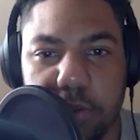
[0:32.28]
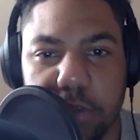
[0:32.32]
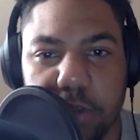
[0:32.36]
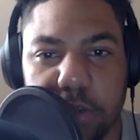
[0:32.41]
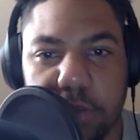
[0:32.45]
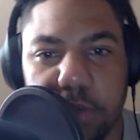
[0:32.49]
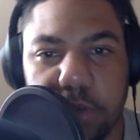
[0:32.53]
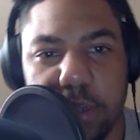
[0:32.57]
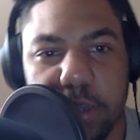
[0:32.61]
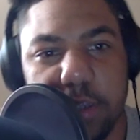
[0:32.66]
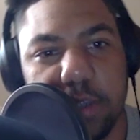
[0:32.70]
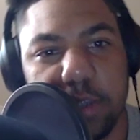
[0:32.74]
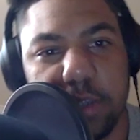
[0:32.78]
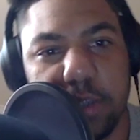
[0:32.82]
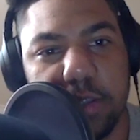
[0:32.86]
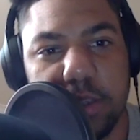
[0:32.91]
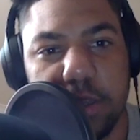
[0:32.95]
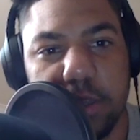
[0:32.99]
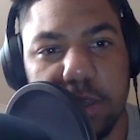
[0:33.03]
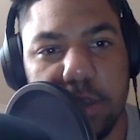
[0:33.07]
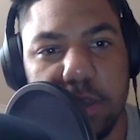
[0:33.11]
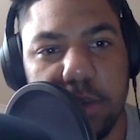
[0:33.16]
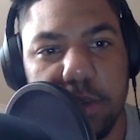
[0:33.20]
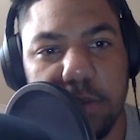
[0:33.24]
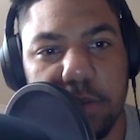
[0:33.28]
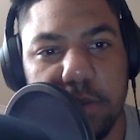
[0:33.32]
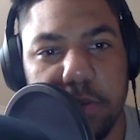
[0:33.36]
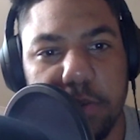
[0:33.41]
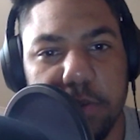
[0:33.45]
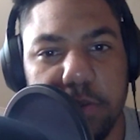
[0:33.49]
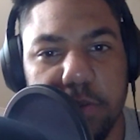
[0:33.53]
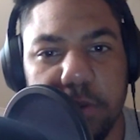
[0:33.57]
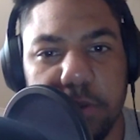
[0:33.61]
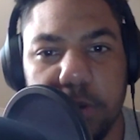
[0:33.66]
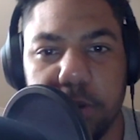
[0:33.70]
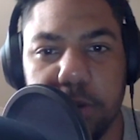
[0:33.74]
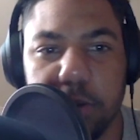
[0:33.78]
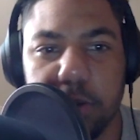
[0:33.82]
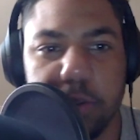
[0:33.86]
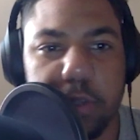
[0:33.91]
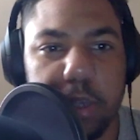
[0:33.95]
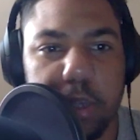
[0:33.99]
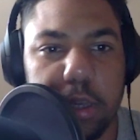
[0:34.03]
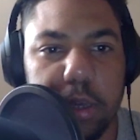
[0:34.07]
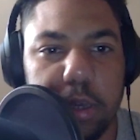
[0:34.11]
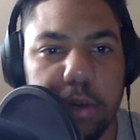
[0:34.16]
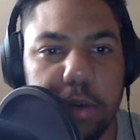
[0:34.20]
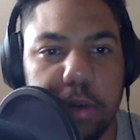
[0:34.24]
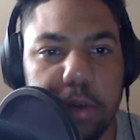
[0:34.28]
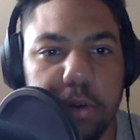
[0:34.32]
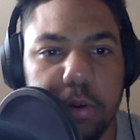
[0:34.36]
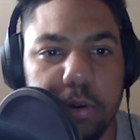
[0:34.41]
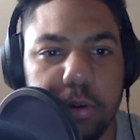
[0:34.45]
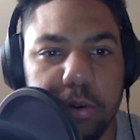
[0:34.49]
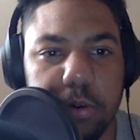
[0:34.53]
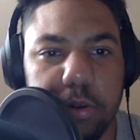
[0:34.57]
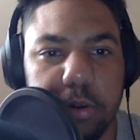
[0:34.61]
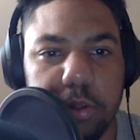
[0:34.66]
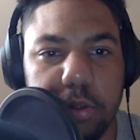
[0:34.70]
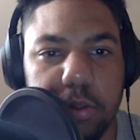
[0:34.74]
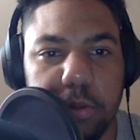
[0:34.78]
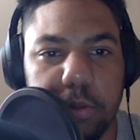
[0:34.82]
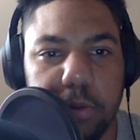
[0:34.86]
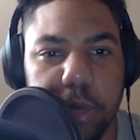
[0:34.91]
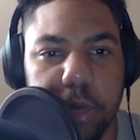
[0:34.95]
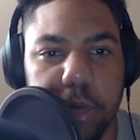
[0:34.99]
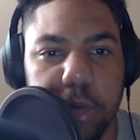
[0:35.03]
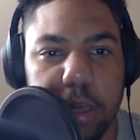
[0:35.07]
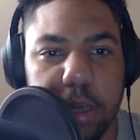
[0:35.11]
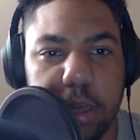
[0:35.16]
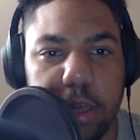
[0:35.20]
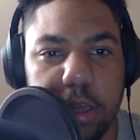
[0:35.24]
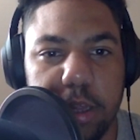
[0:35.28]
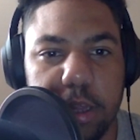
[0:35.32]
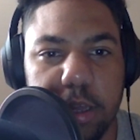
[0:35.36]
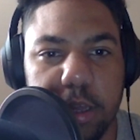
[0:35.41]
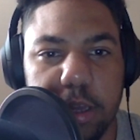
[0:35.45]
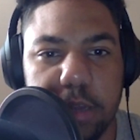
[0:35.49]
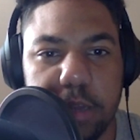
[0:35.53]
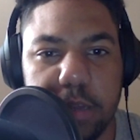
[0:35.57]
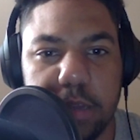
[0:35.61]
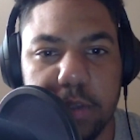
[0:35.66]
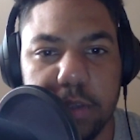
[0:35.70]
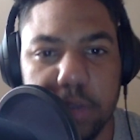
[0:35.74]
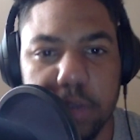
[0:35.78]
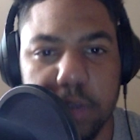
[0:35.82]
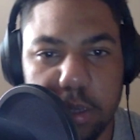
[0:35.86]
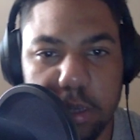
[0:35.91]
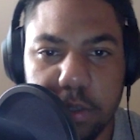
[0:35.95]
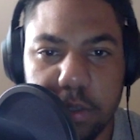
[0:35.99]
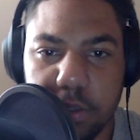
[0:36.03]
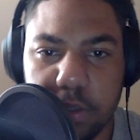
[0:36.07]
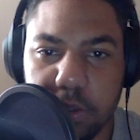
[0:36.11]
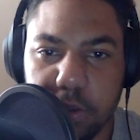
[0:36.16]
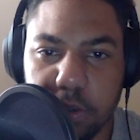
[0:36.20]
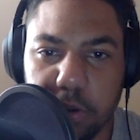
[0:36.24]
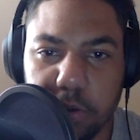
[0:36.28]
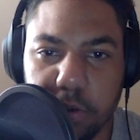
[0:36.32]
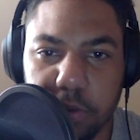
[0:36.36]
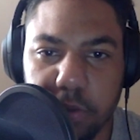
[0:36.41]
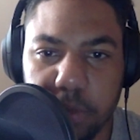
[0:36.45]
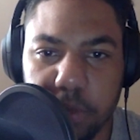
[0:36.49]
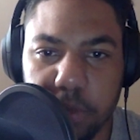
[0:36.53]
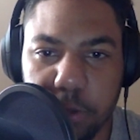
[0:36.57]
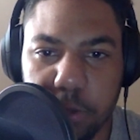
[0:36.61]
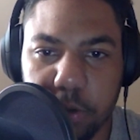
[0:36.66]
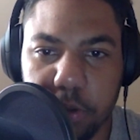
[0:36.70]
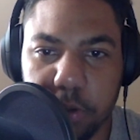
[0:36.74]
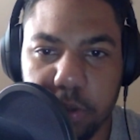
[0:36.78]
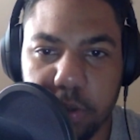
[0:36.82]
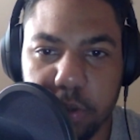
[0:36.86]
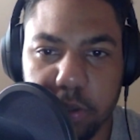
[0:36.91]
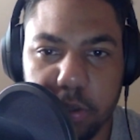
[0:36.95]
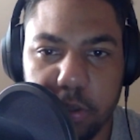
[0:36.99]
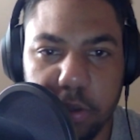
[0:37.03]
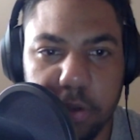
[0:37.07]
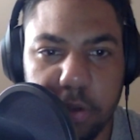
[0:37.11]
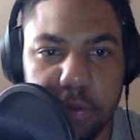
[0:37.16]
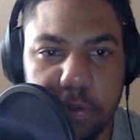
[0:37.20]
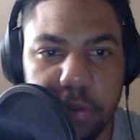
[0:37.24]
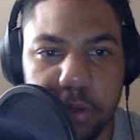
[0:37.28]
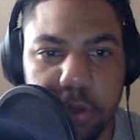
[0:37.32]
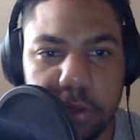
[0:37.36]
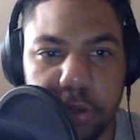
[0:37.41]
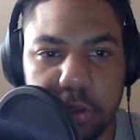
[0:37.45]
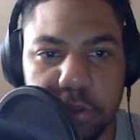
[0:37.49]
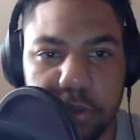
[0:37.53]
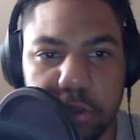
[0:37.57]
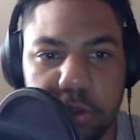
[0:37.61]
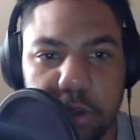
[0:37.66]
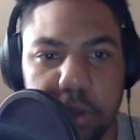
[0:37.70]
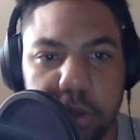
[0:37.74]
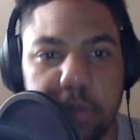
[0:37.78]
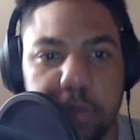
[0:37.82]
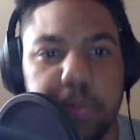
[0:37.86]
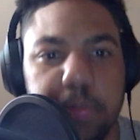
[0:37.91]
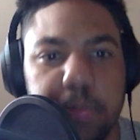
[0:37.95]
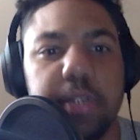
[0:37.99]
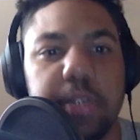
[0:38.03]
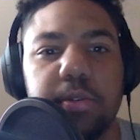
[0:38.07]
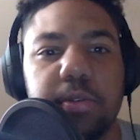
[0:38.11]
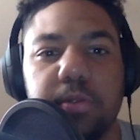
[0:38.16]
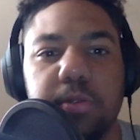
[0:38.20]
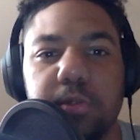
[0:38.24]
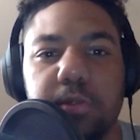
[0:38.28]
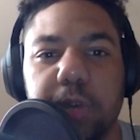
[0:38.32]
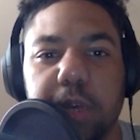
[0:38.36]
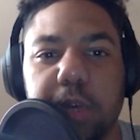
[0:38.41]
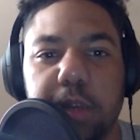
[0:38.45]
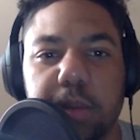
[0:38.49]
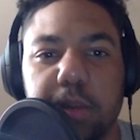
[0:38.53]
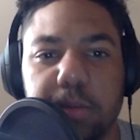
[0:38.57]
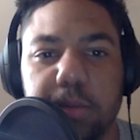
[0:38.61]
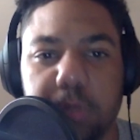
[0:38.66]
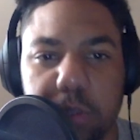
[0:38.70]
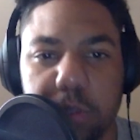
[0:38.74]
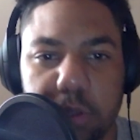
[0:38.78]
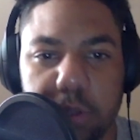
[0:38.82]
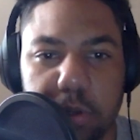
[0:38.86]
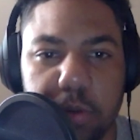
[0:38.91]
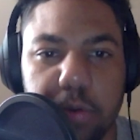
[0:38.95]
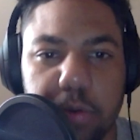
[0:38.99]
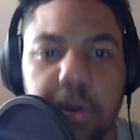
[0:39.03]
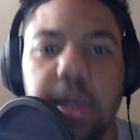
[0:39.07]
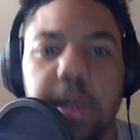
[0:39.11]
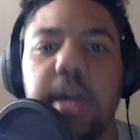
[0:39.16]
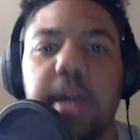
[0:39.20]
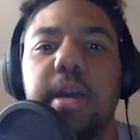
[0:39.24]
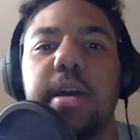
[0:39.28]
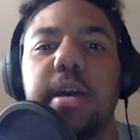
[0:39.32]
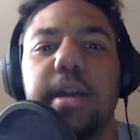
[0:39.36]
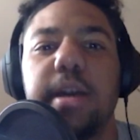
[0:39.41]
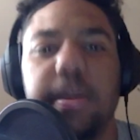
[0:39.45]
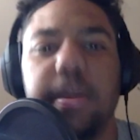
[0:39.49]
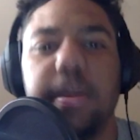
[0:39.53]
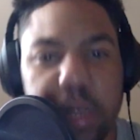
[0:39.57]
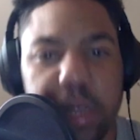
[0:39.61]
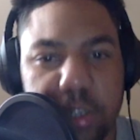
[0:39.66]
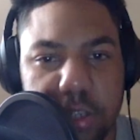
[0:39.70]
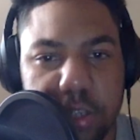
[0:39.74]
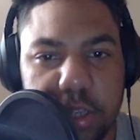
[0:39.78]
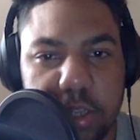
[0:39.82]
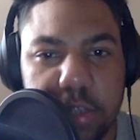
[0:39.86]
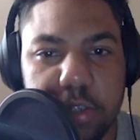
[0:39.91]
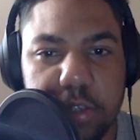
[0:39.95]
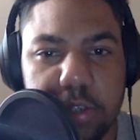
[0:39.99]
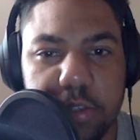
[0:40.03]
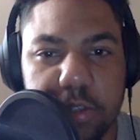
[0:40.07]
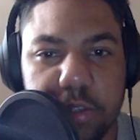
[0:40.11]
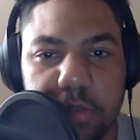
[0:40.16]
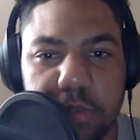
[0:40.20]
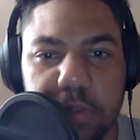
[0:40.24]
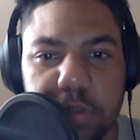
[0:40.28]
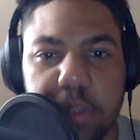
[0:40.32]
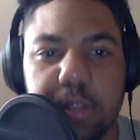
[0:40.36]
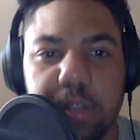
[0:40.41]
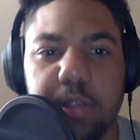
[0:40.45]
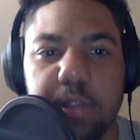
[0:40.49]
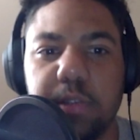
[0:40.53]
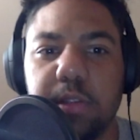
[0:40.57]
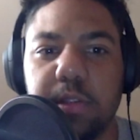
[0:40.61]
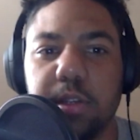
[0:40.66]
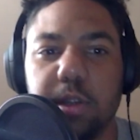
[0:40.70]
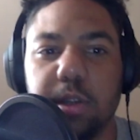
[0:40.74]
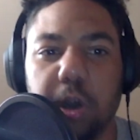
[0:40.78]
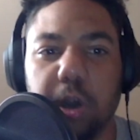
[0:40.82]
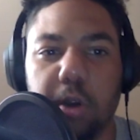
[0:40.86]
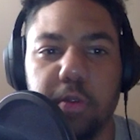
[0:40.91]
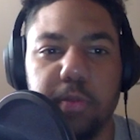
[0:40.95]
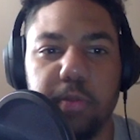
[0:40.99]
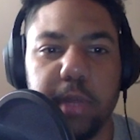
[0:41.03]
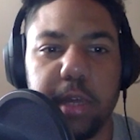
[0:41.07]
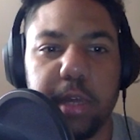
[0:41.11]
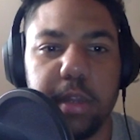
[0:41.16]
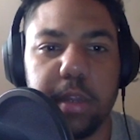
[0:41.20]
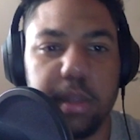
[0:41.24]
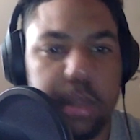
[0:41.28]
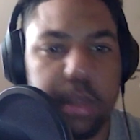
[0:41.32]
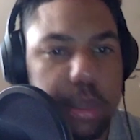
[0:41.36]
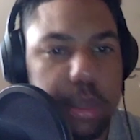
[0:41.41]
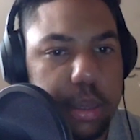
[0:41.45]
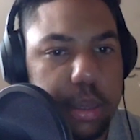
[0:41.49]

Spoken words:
self-identity, focusing on the way that descendants of immigrants often construct magical and mystical imaginations of their distant homeland.